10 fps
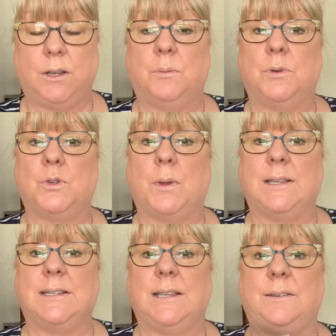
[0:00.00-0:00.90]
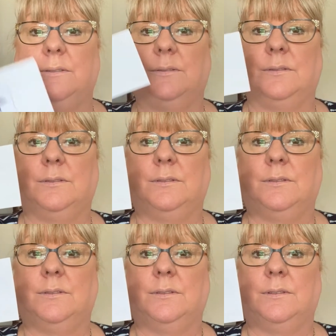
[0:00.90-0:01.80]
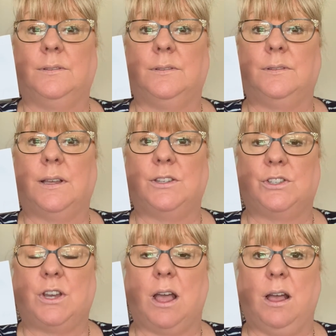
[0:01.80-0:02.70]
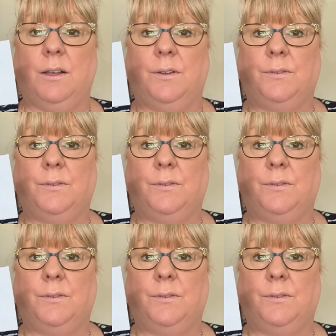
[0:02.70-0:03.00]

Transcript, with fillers: Number 20, a star.